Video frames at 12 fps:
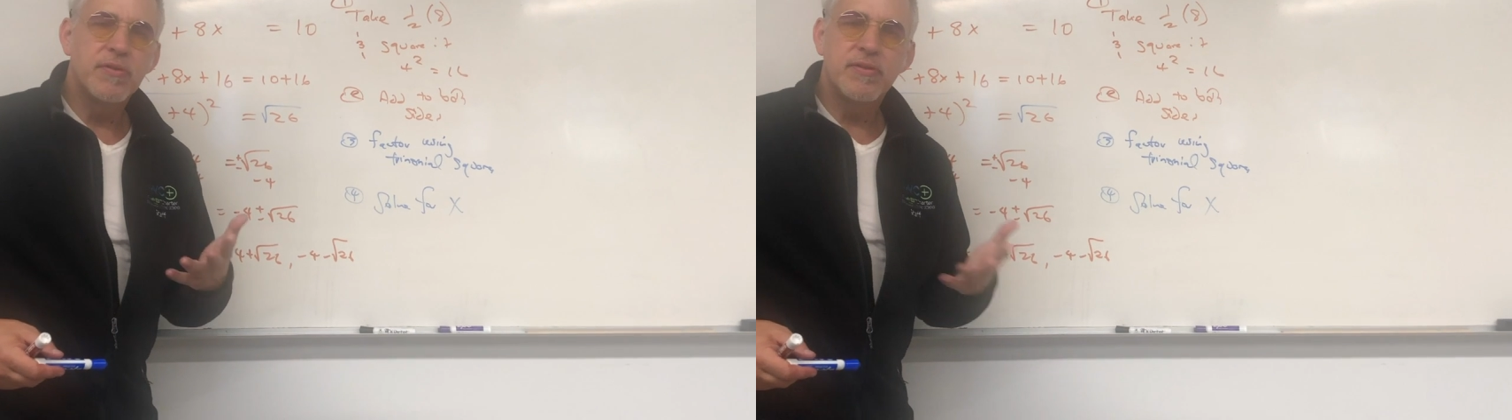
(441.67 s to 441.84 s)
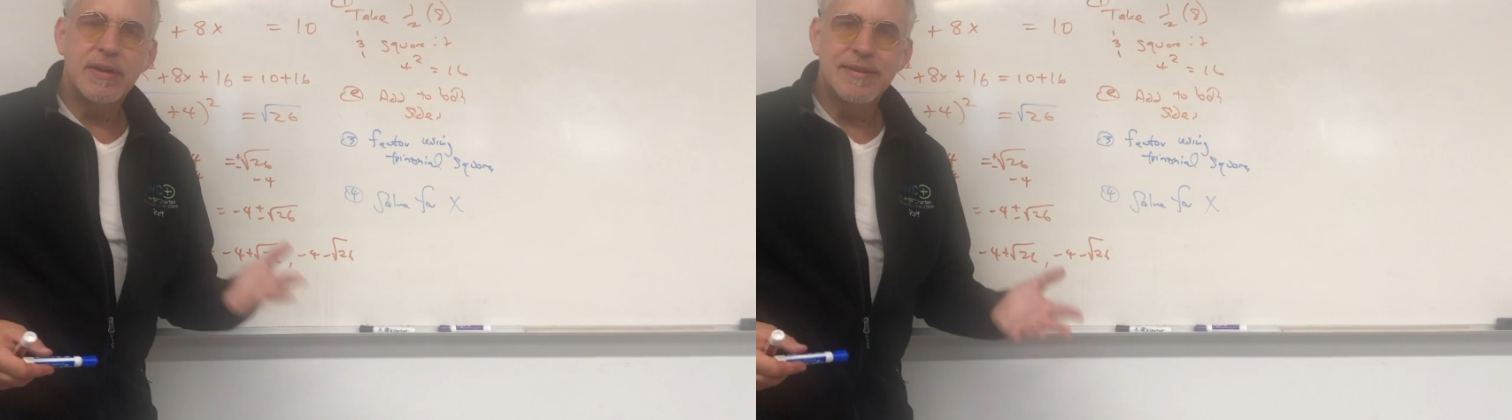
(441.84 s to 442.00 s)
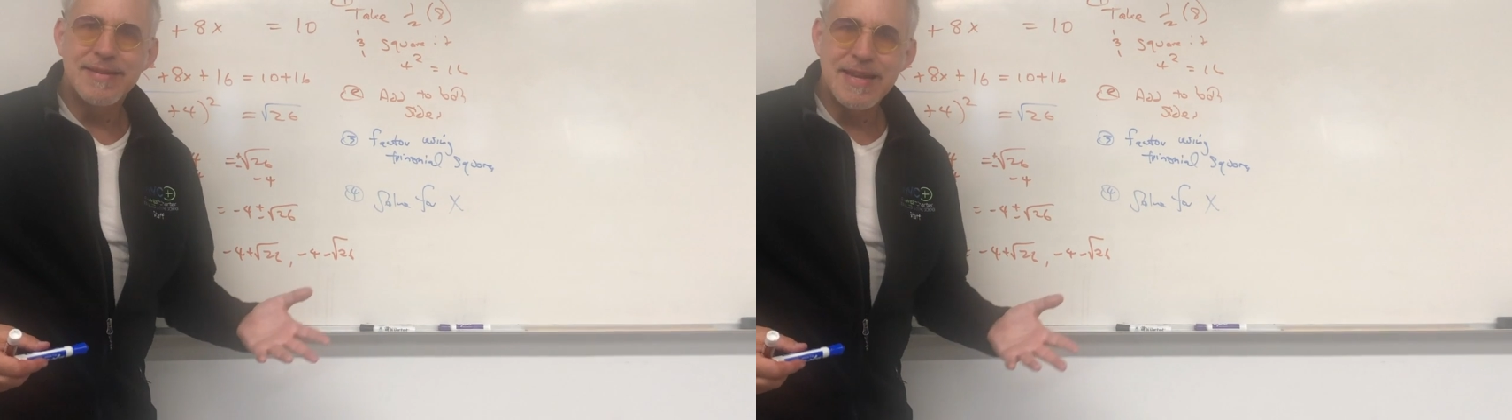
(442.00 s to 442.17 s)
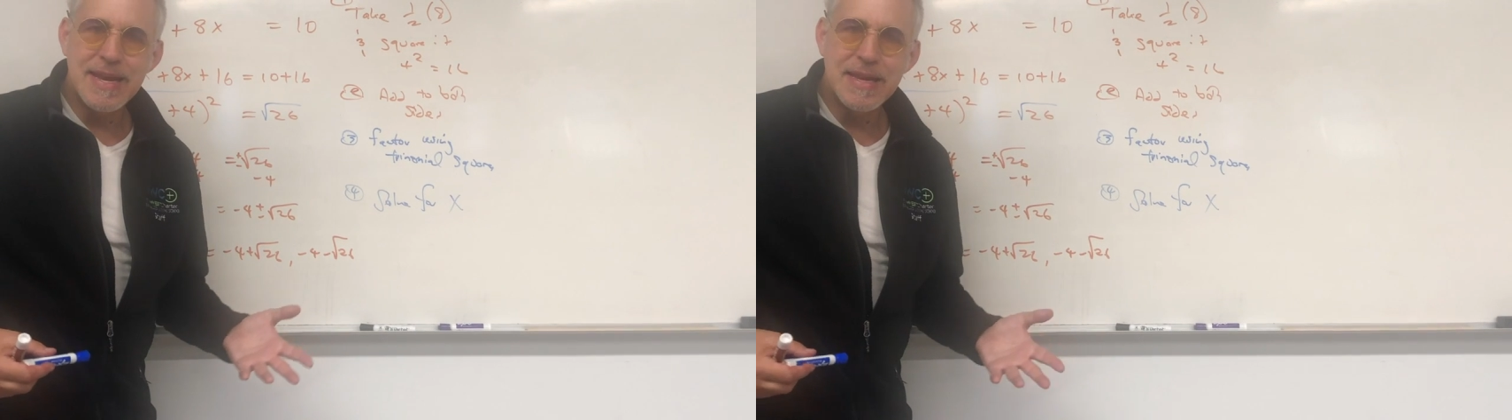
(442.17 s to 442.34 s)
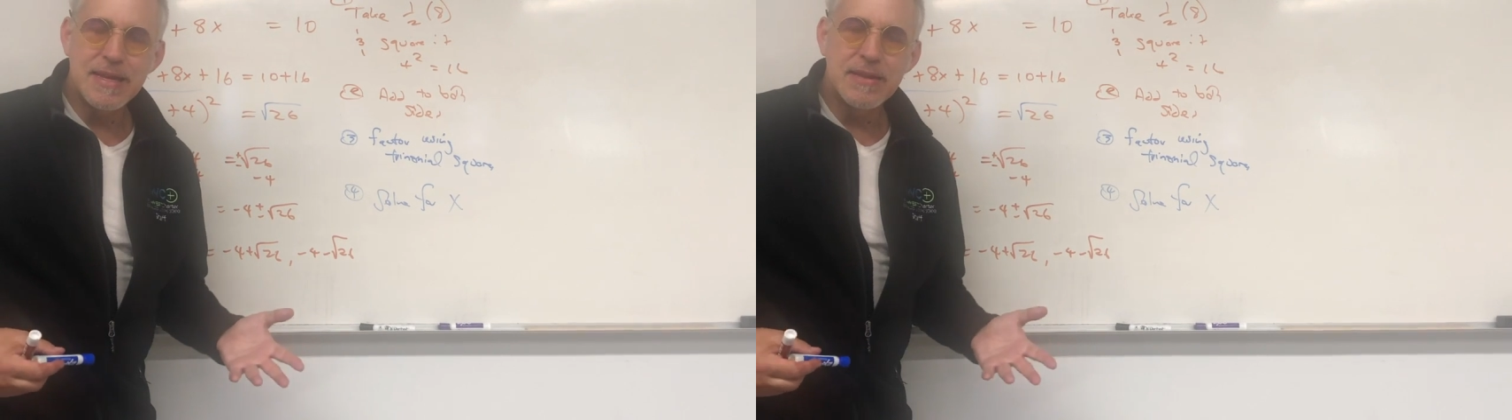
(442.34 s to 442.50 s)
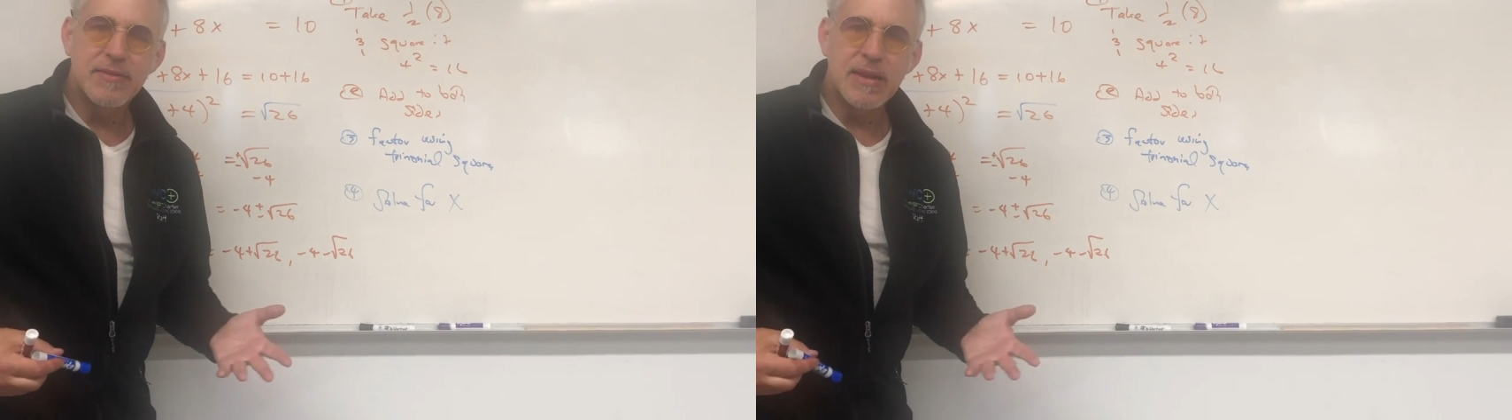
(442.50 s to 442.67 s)

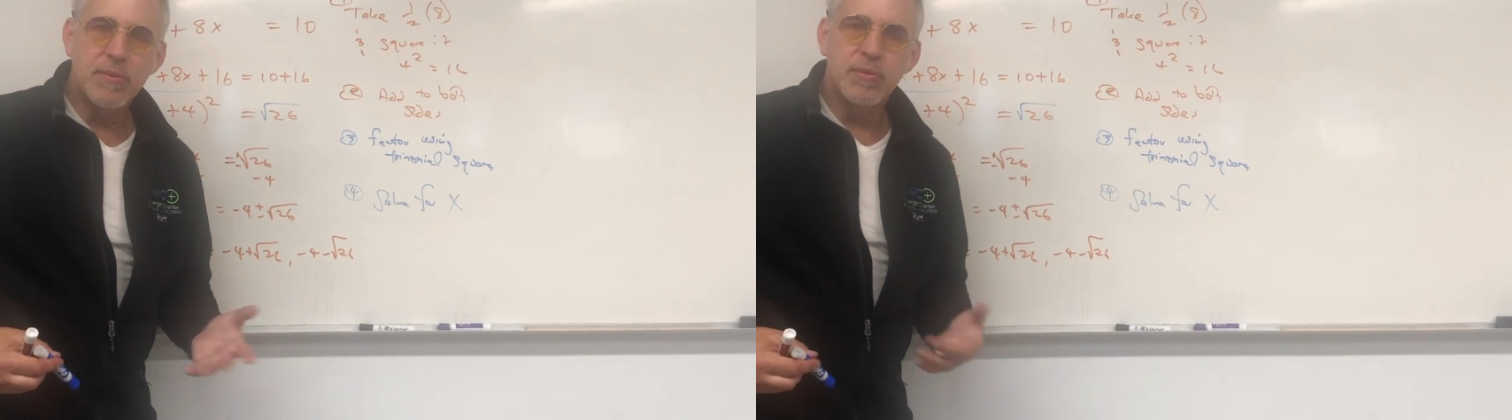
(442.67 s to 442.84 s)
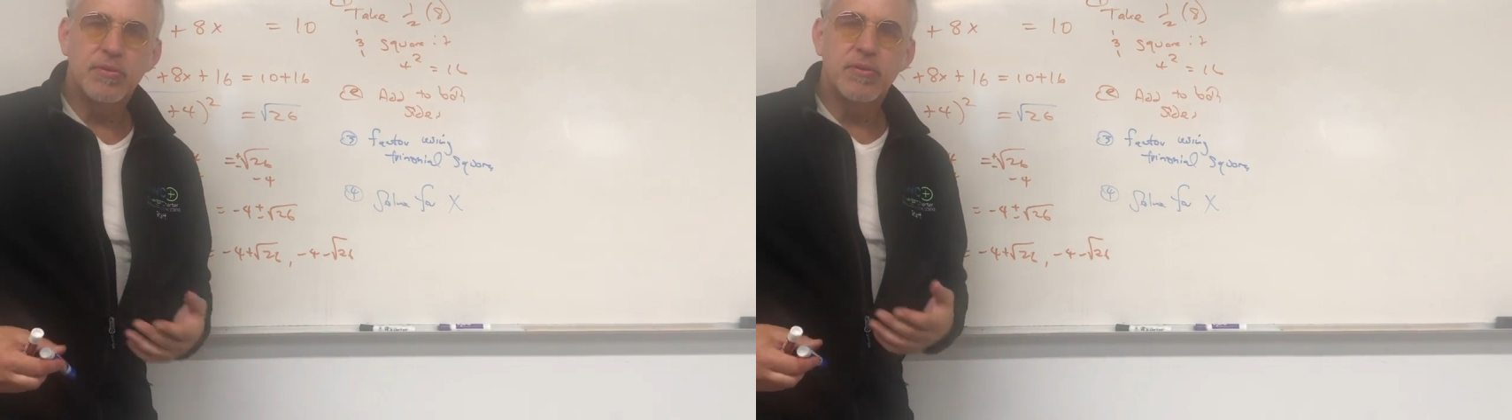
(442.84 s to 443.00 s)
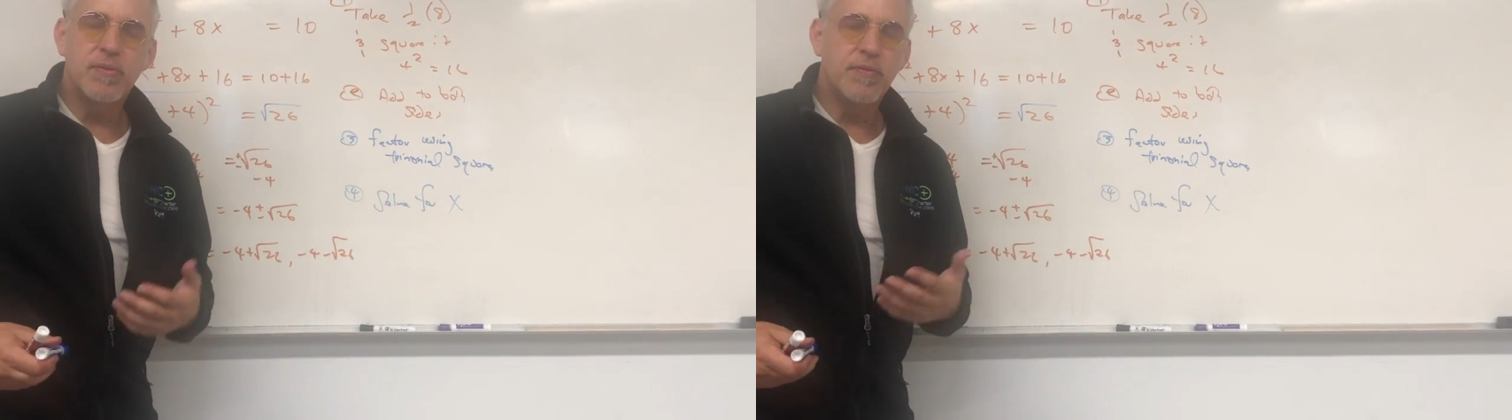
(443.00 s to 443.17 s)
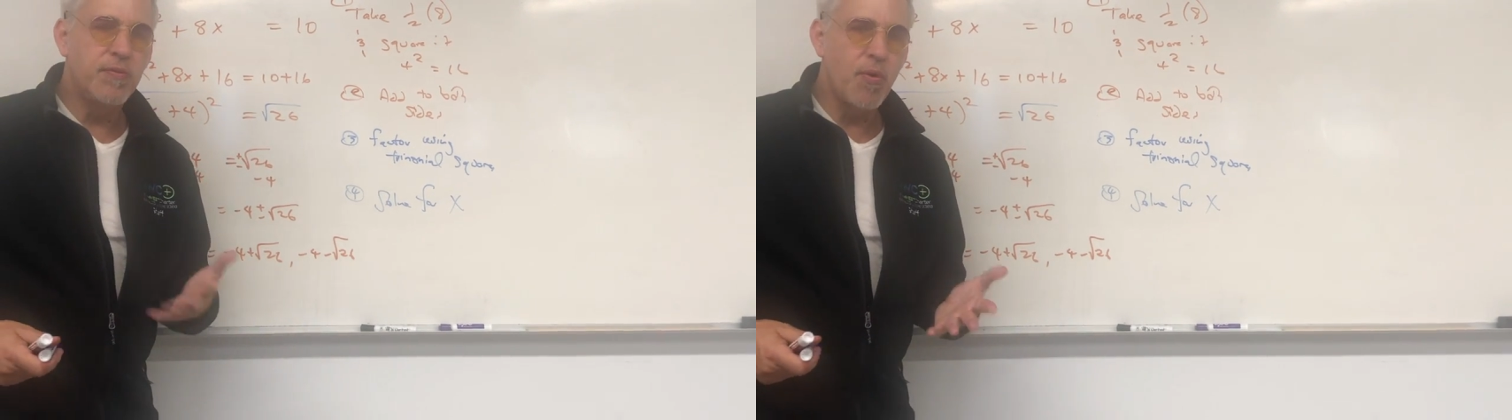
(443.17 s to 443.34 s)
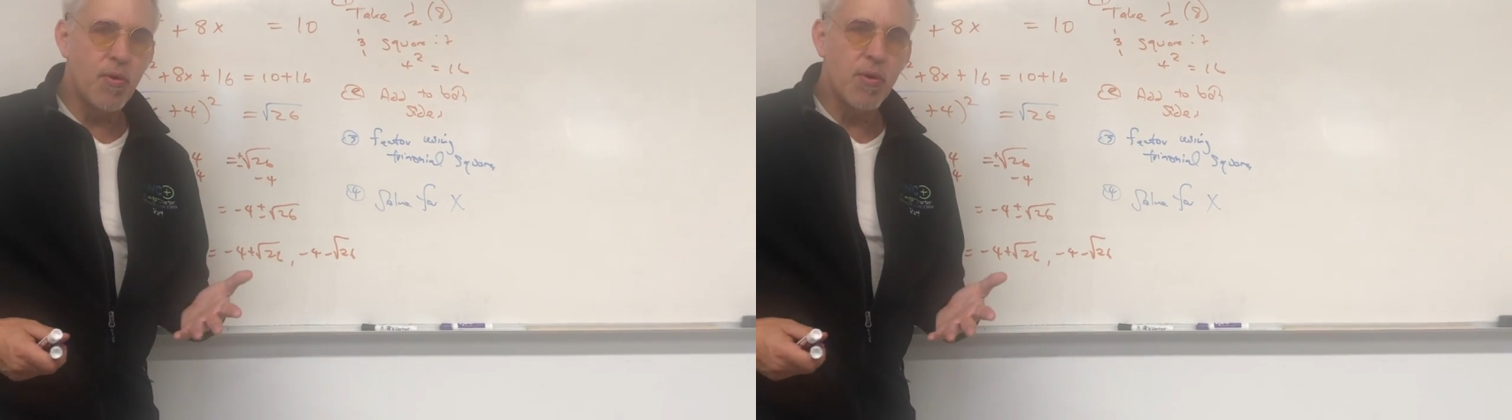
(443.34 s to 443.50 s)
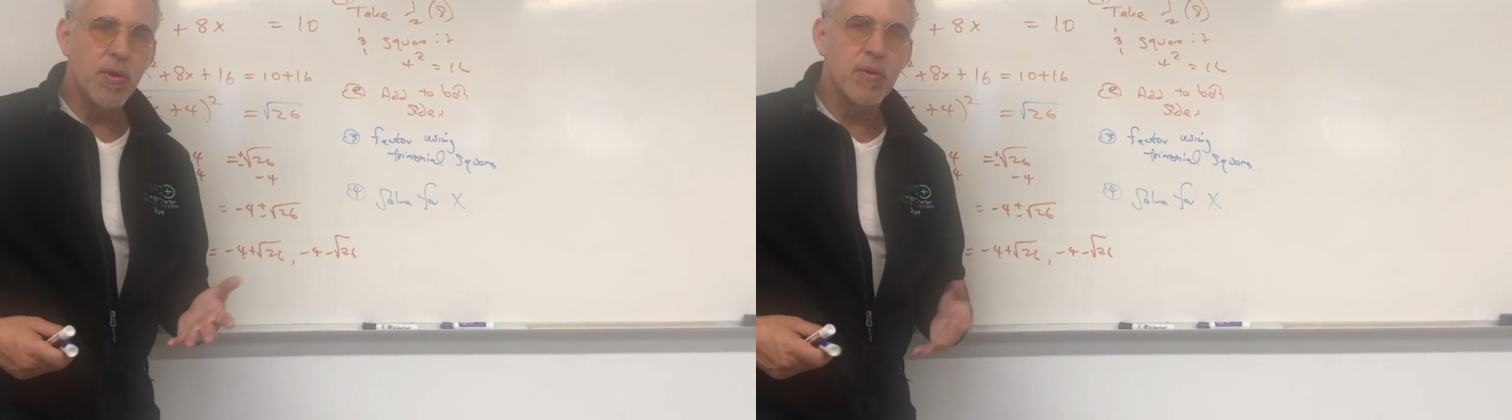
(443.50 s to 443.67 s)
16 is equal to
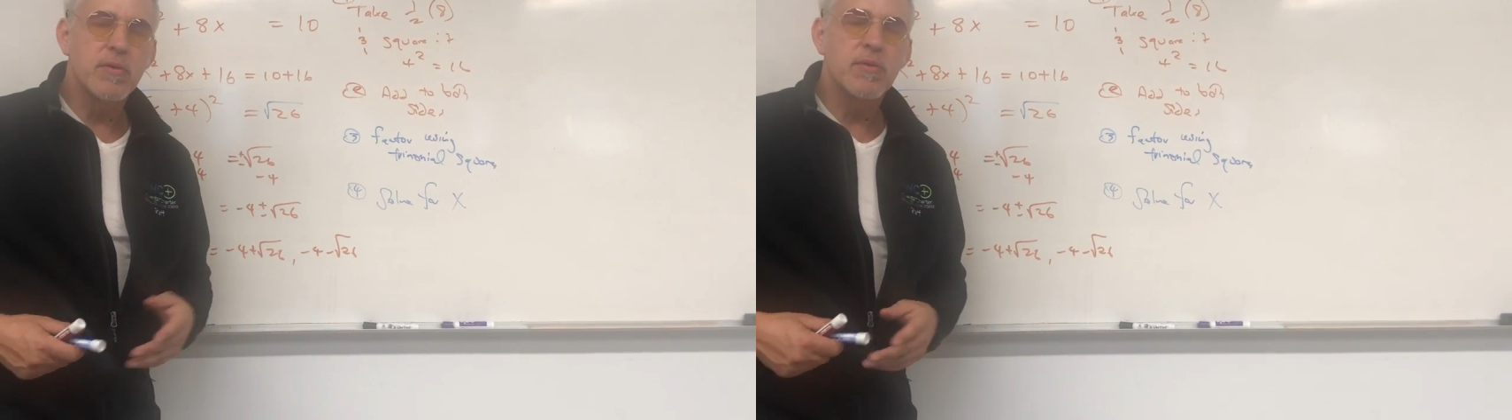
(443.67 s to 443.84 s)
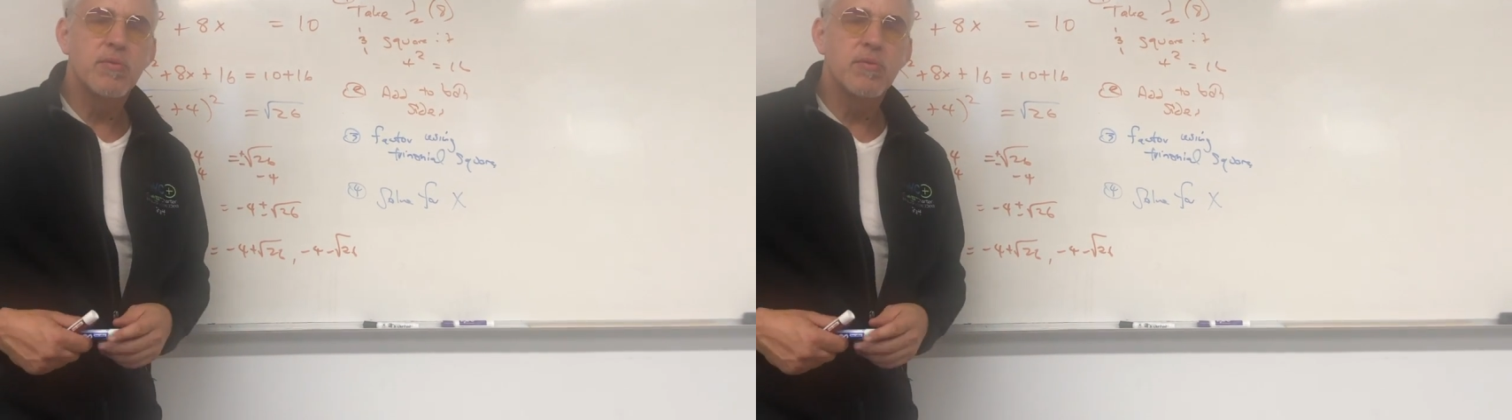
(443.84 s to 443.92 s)
4,